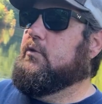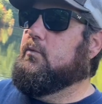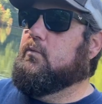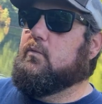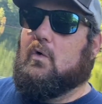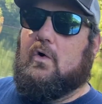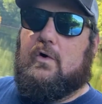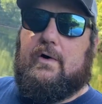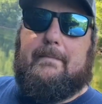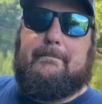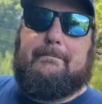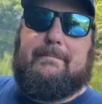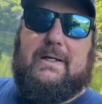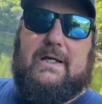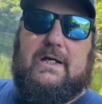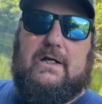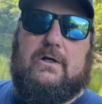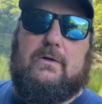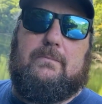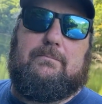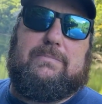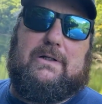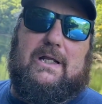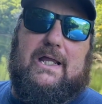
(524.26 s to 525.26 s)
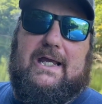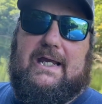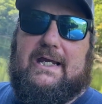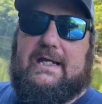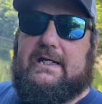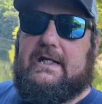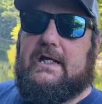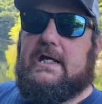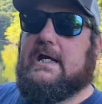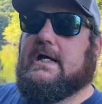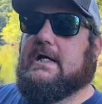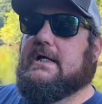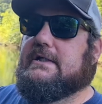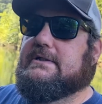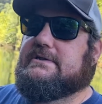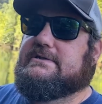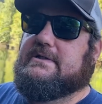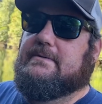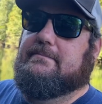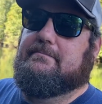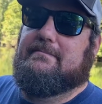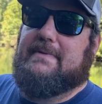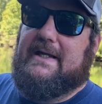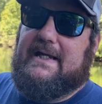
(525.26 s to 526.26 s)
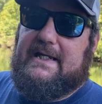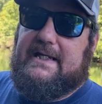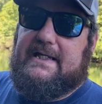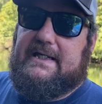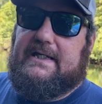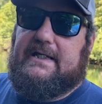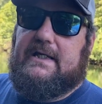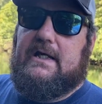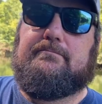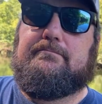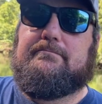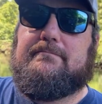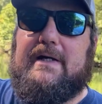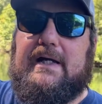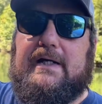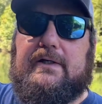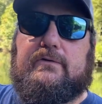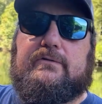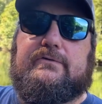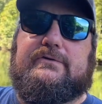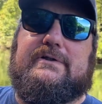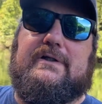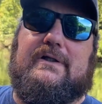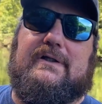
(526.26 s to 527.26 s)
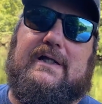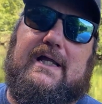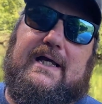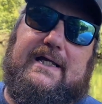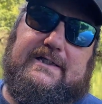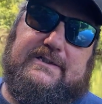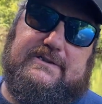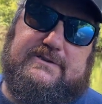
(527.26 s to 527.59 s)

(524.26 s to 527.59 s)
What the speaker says: want a bigger blade, to me, middle to late